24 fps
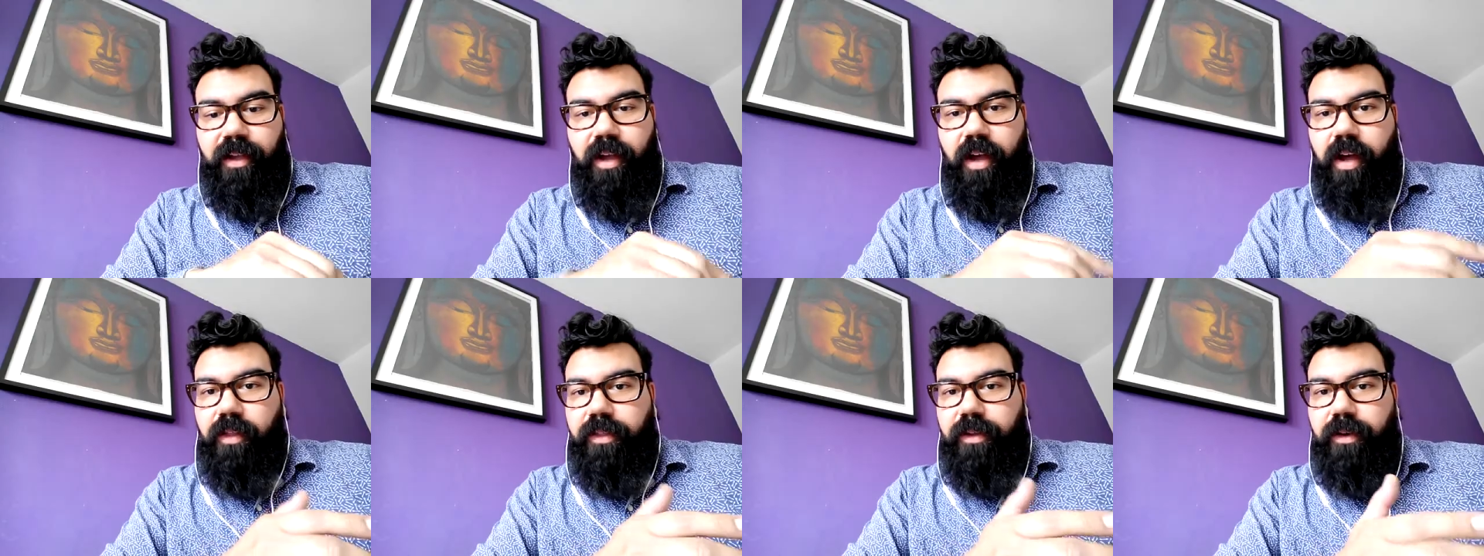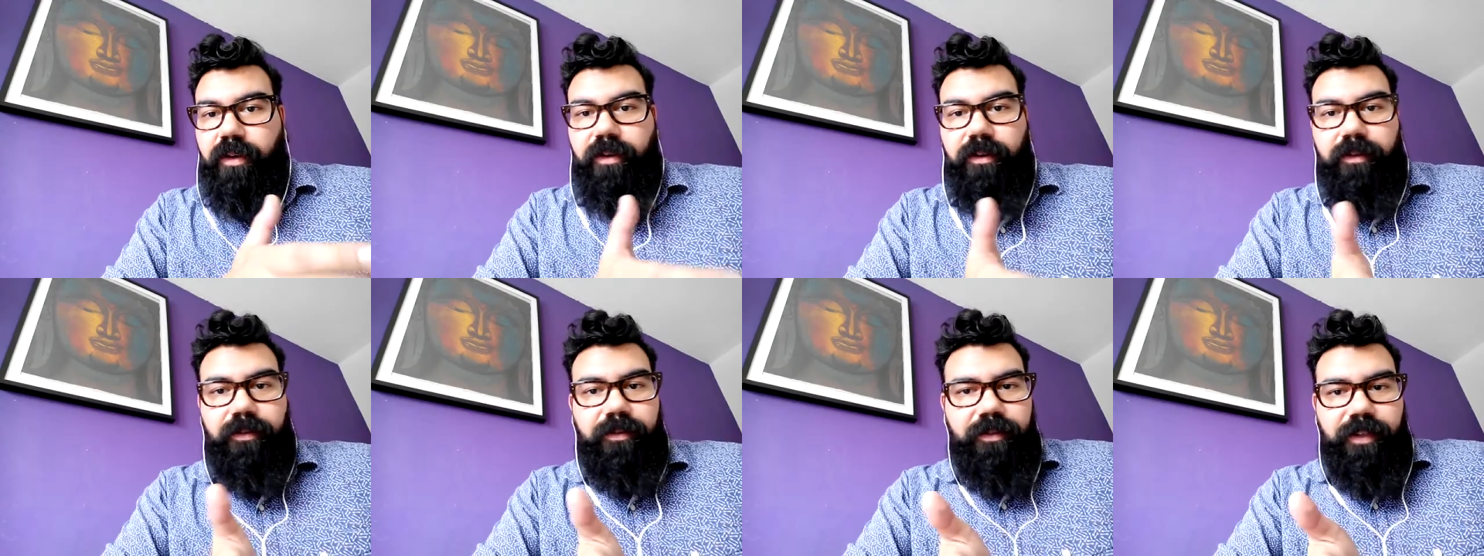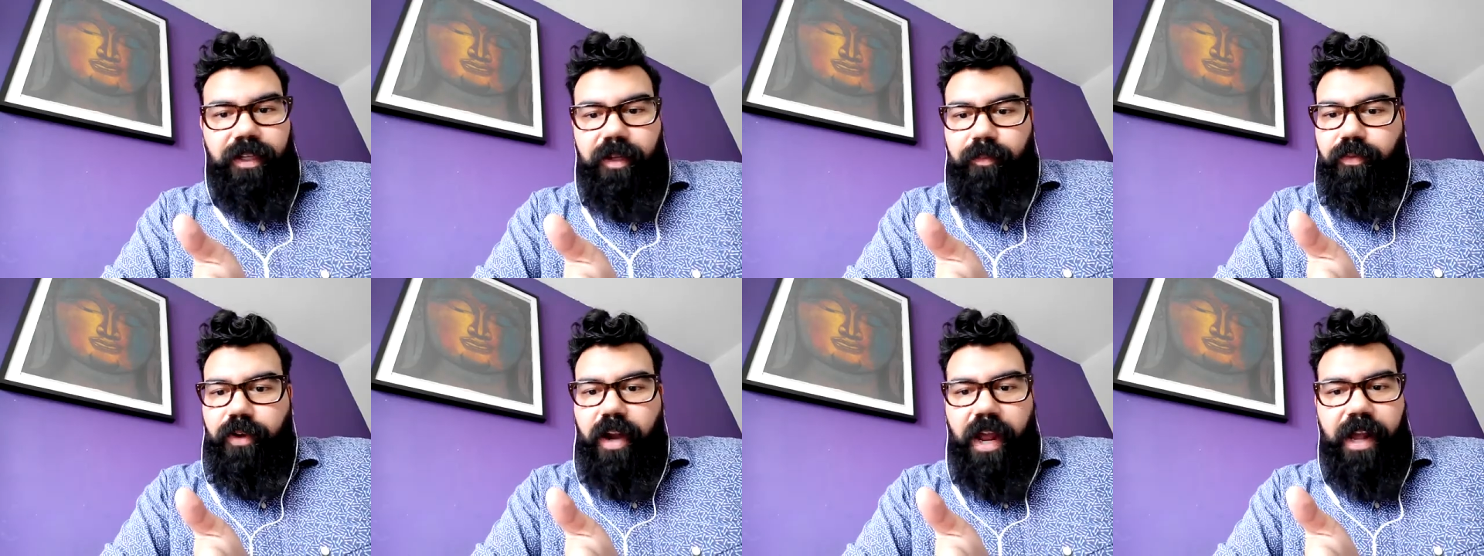although
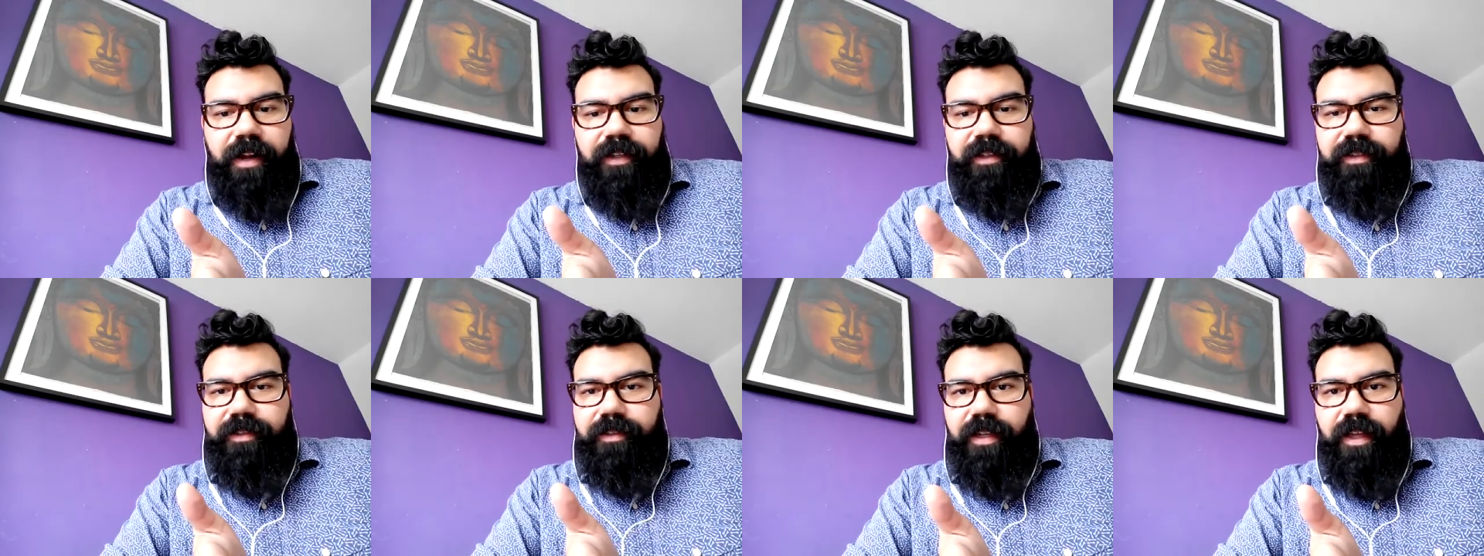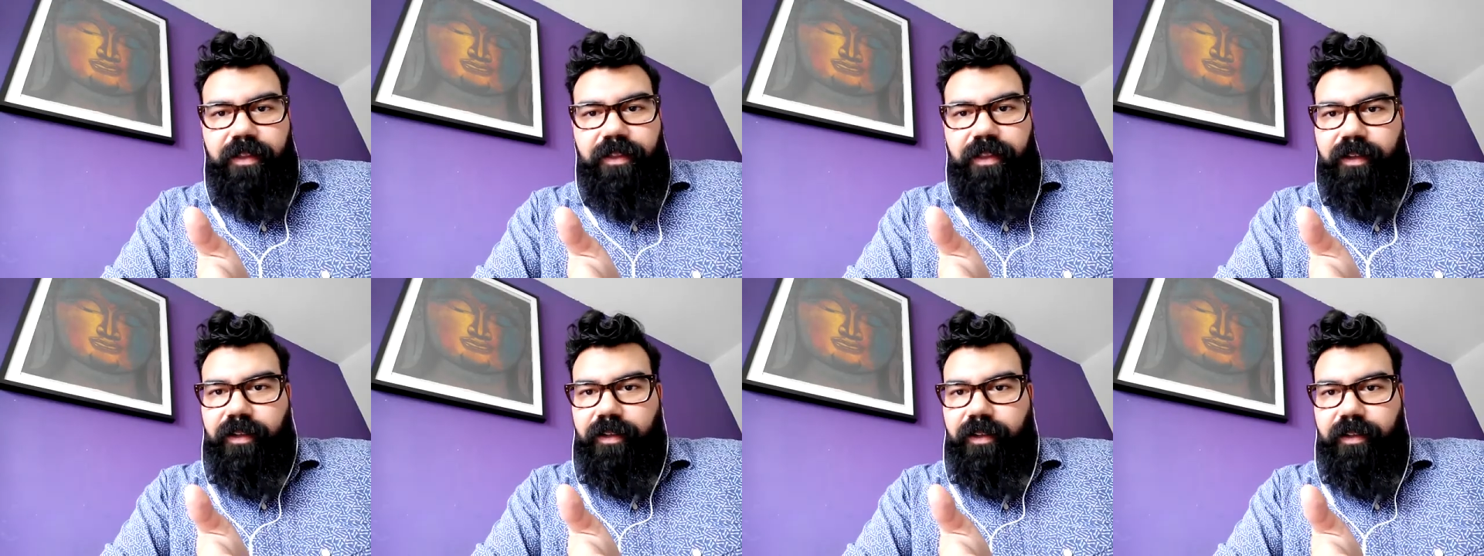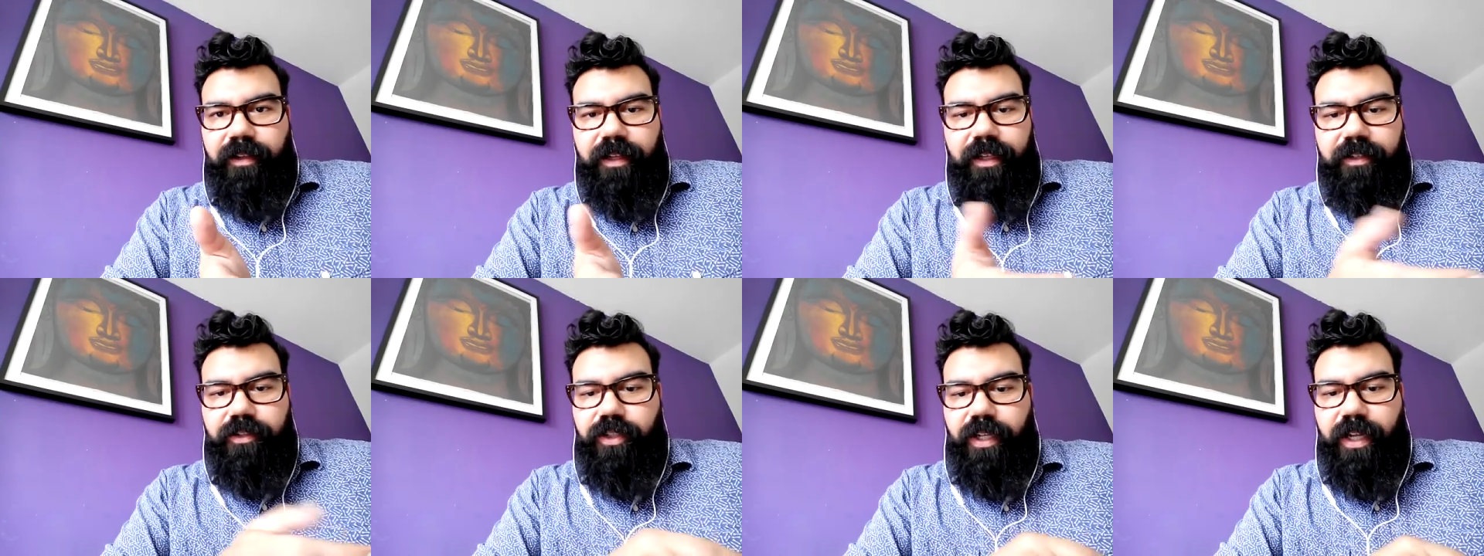in practice
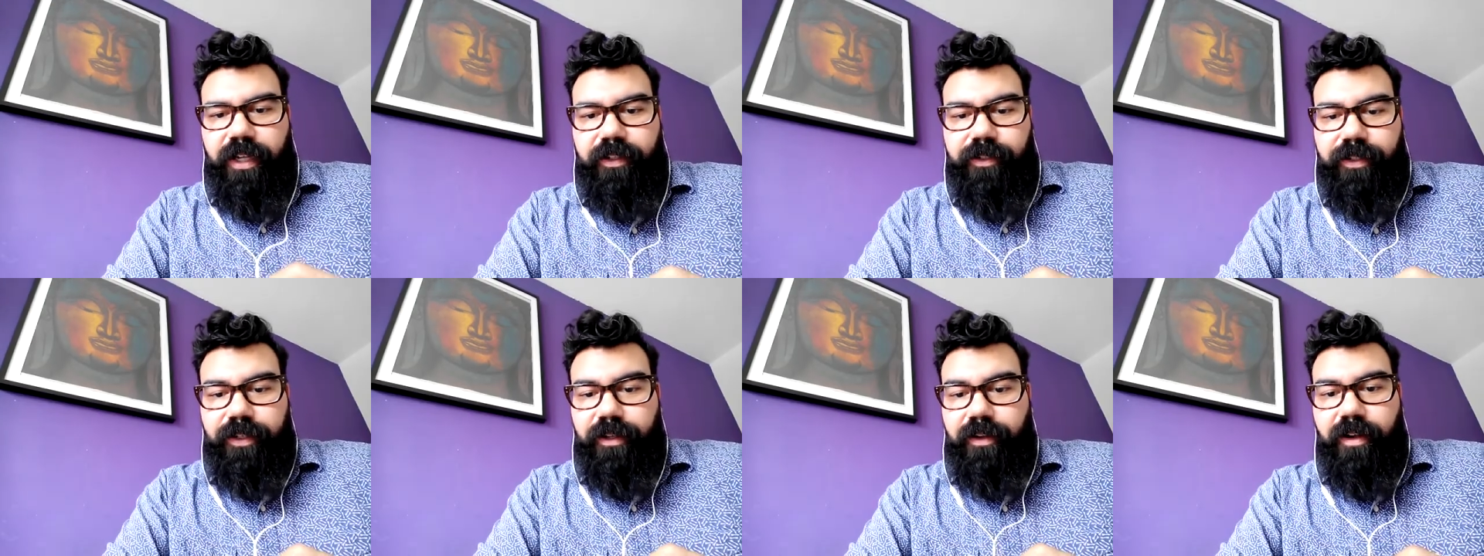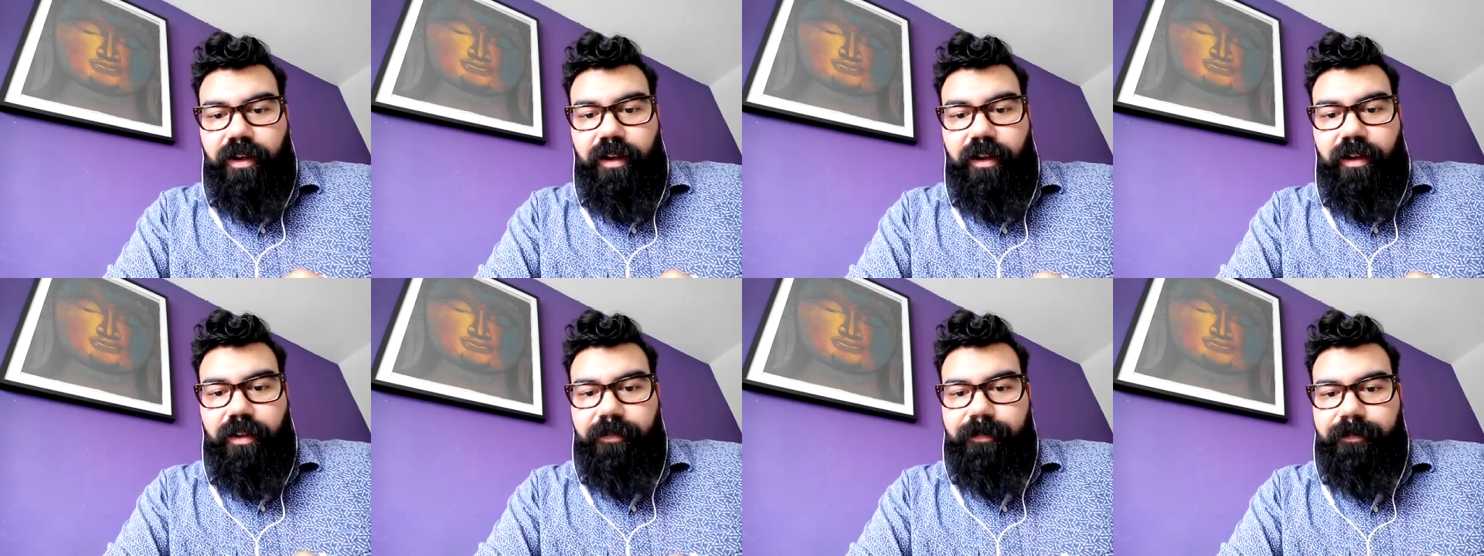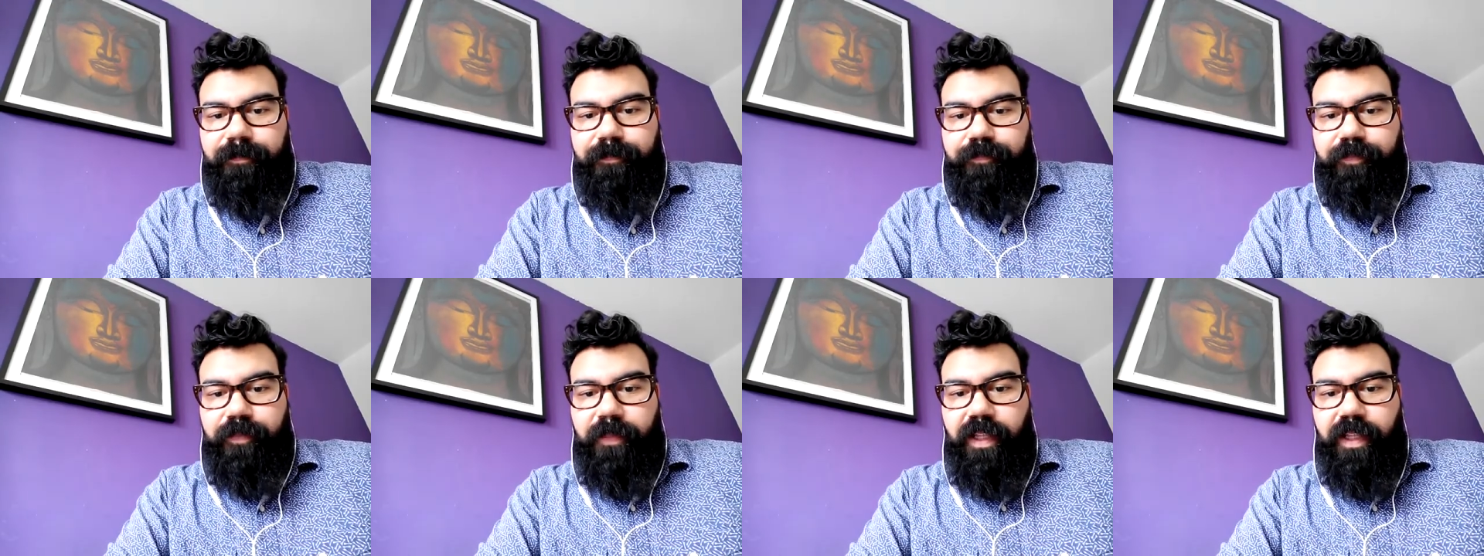nothing has changed at all.